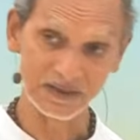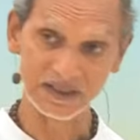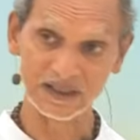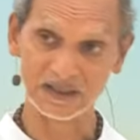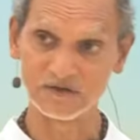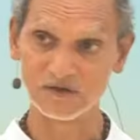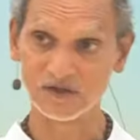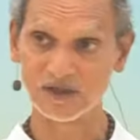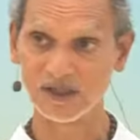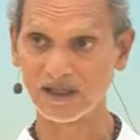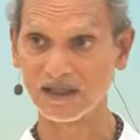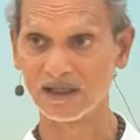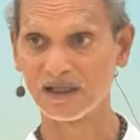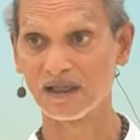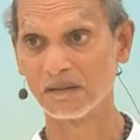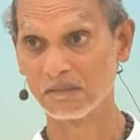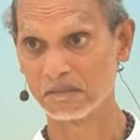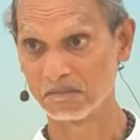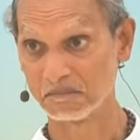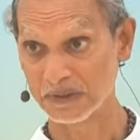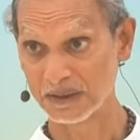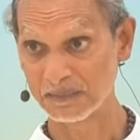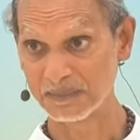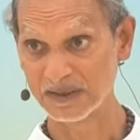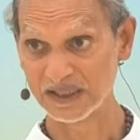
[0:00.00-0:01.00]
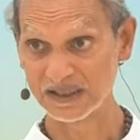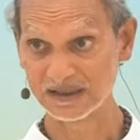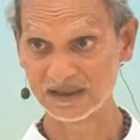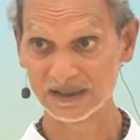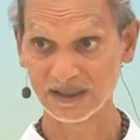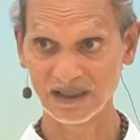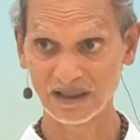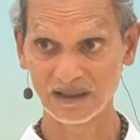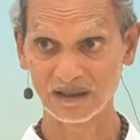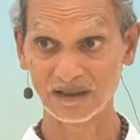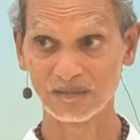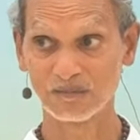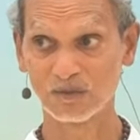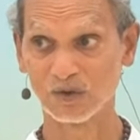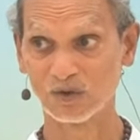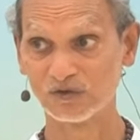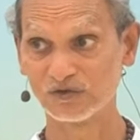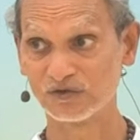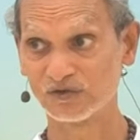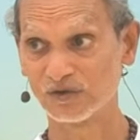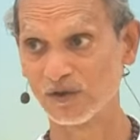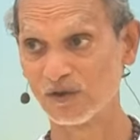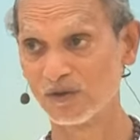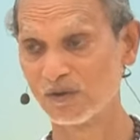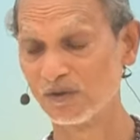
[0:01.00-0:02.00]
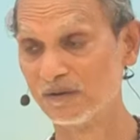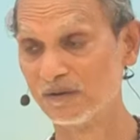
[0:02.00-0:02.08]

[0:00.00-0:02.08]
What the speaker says: Nityananda. Baba Nityananda more so.